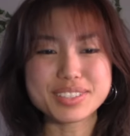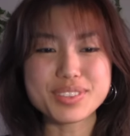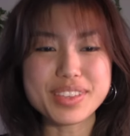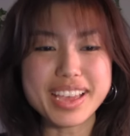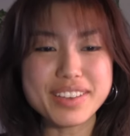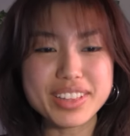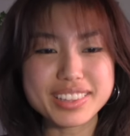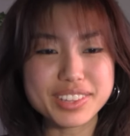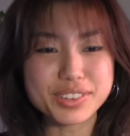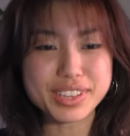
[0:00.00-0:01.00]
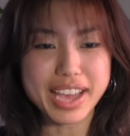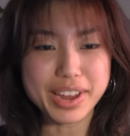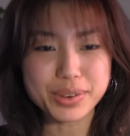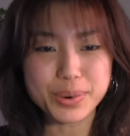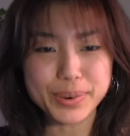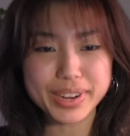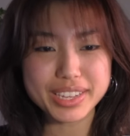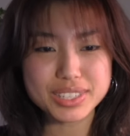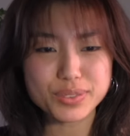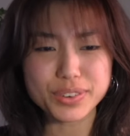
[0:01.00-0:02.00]
so they have like little
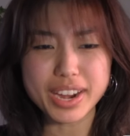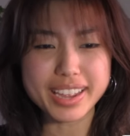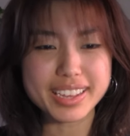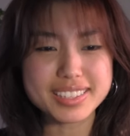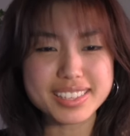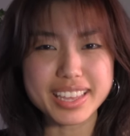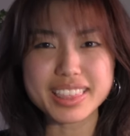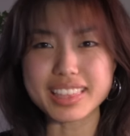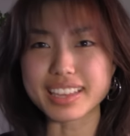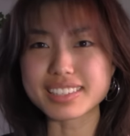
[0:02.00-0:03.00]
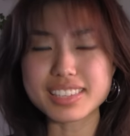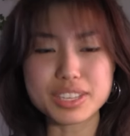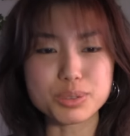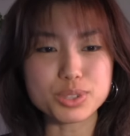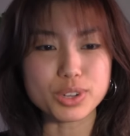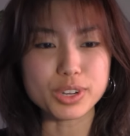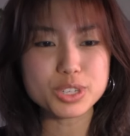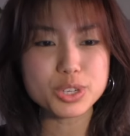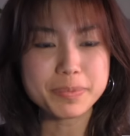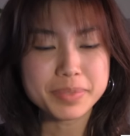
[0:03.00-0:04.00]
categories for, I guess, like things that you
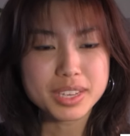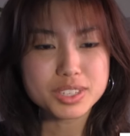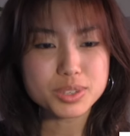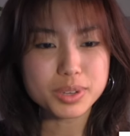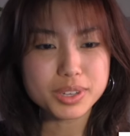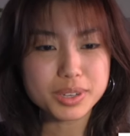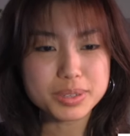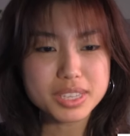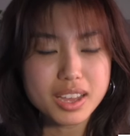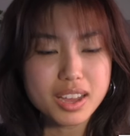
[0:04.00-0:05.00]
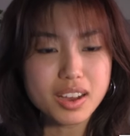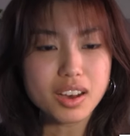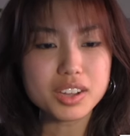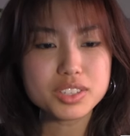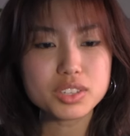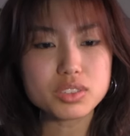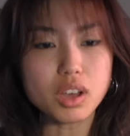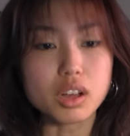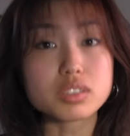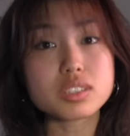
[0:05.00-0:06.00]
search. So it goes haunted
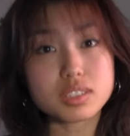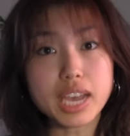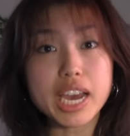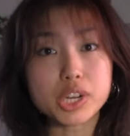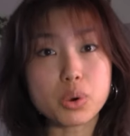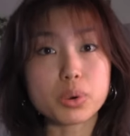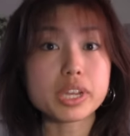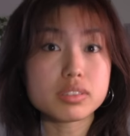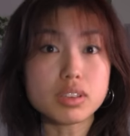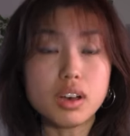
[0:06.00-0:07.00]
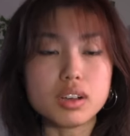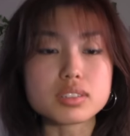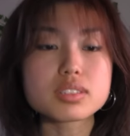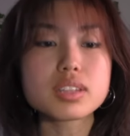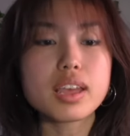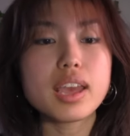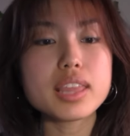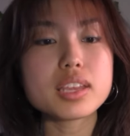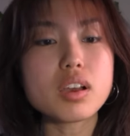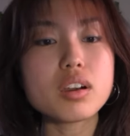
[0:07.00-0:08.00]
dolls, category dolls,
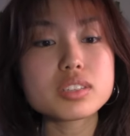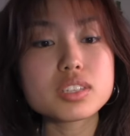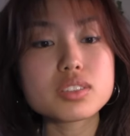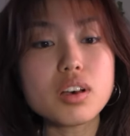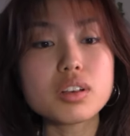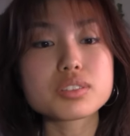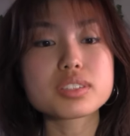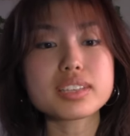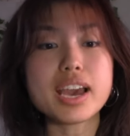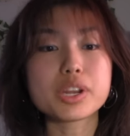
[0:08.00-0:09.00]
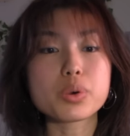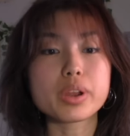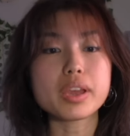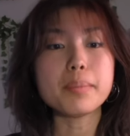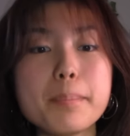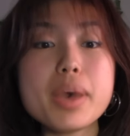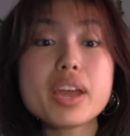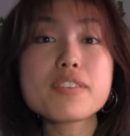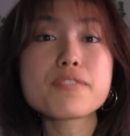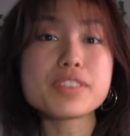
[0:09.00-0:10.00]
and then haunted dolls, category
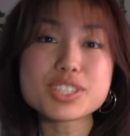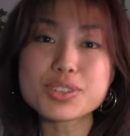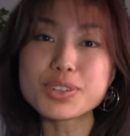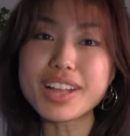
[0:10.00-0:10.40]
metaphysical